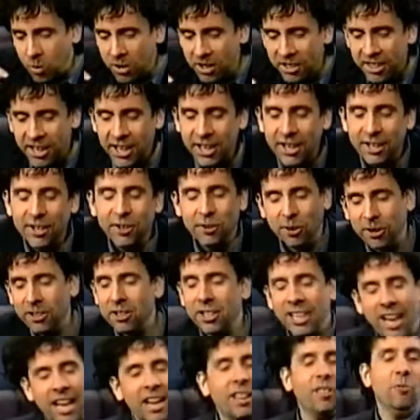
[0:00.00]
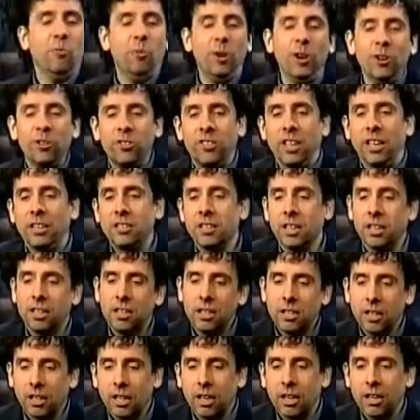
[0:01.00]
one thing, uh, kind of the weird things,
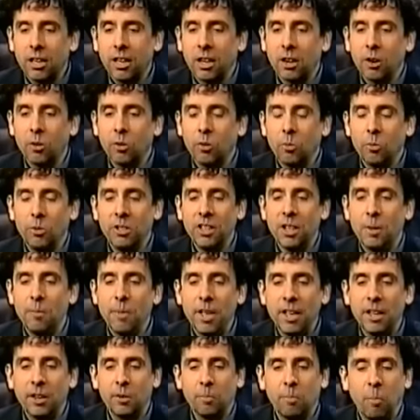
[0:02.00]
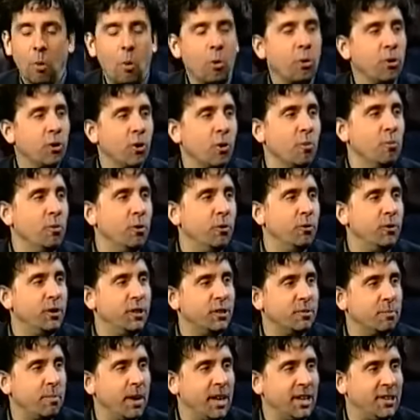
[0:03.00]
like, like uh, when they make porno
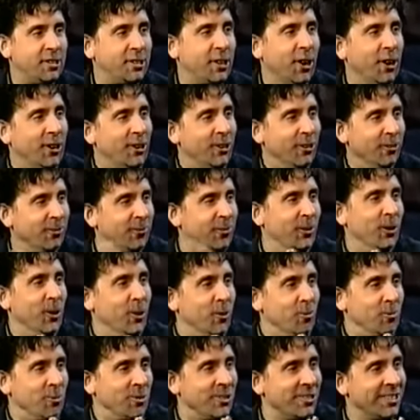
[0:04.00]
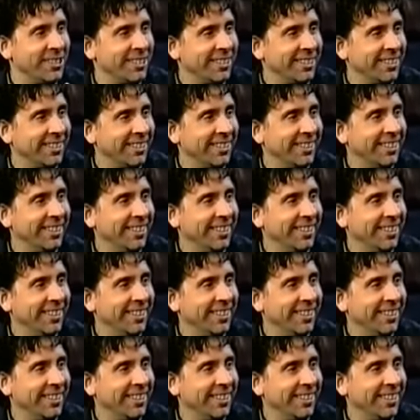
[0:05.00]
movies based on your films.